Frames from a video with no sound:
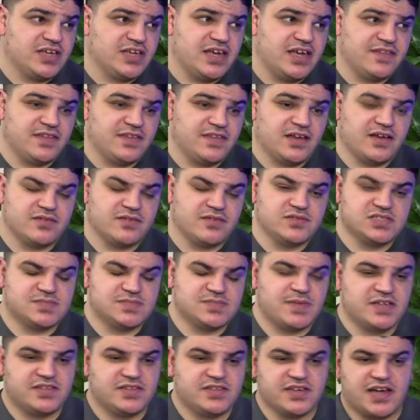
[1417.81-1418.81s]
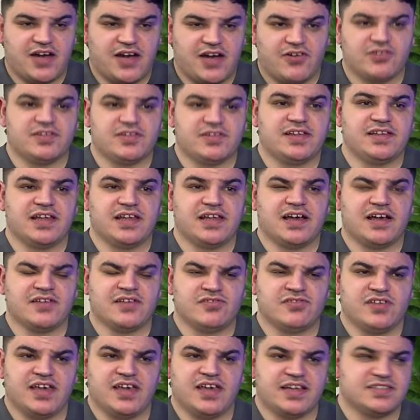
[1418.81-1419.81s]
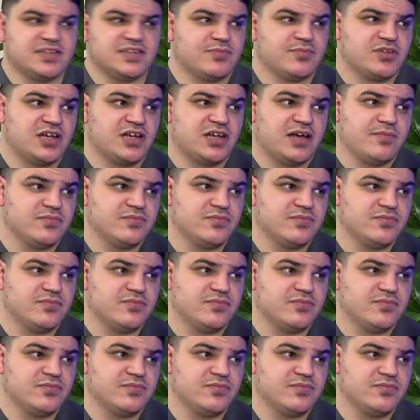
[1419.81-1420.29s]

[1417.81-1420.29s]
You either you speak to your current lender, you get some